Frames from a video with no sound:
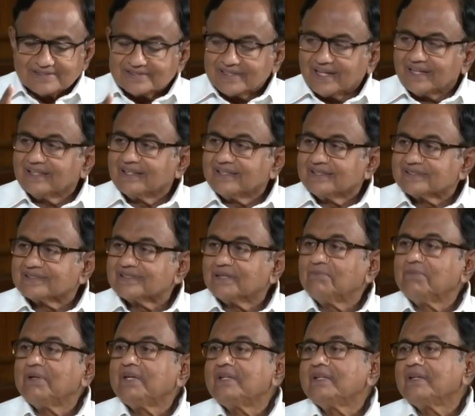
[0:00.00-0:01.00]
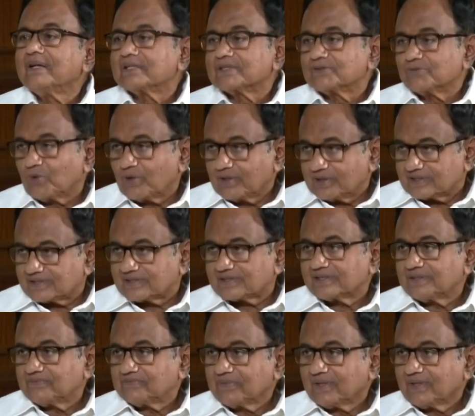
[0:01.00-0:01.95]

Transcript: silence the media's voice.